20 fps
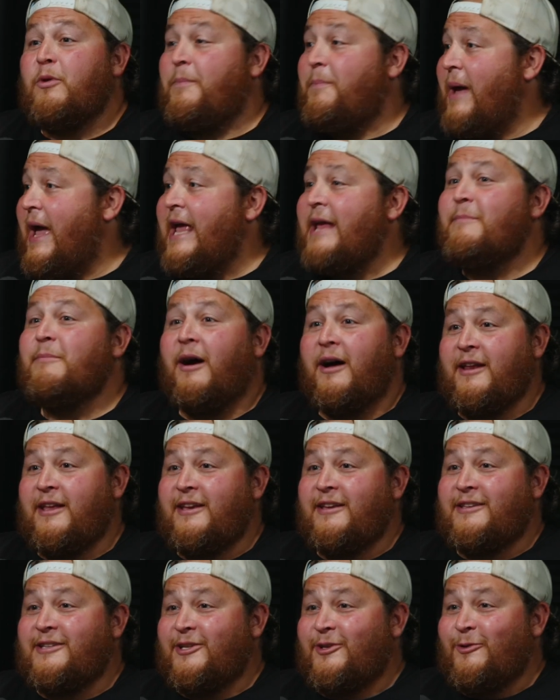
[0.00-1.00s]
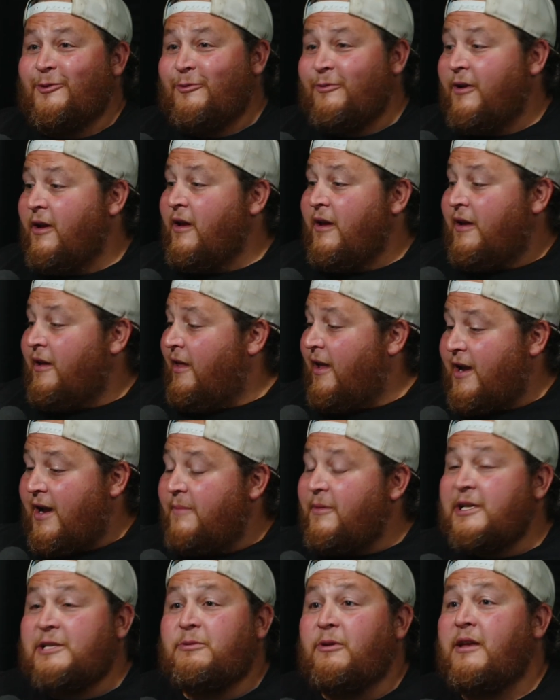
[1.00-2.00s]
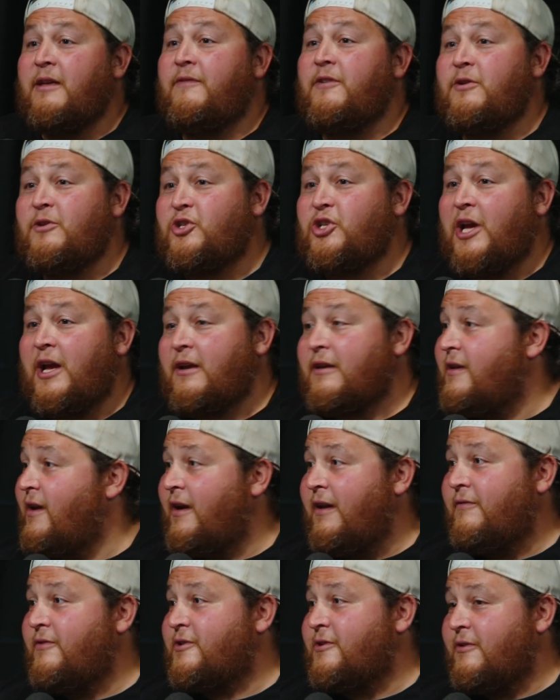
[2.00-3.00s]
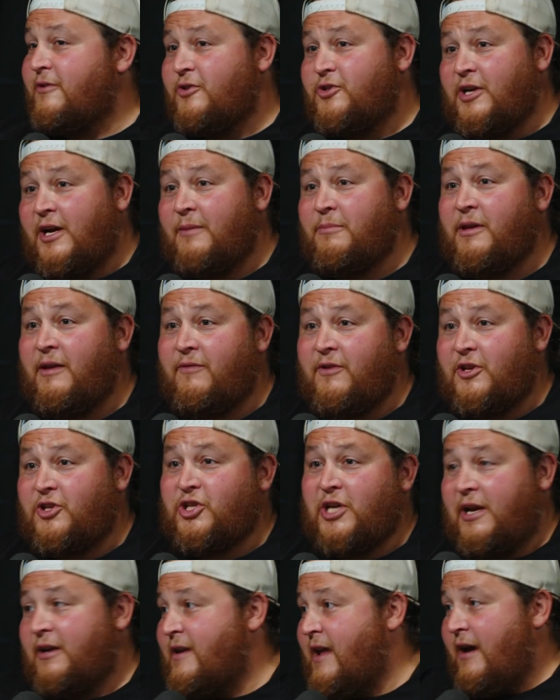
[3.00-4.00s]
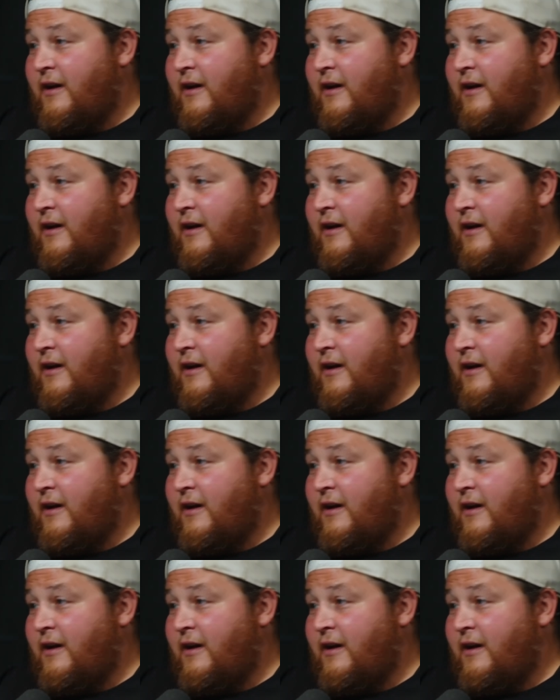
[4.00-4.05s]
pay money to, like, I might as well give you a check, not even start the job, give you a check now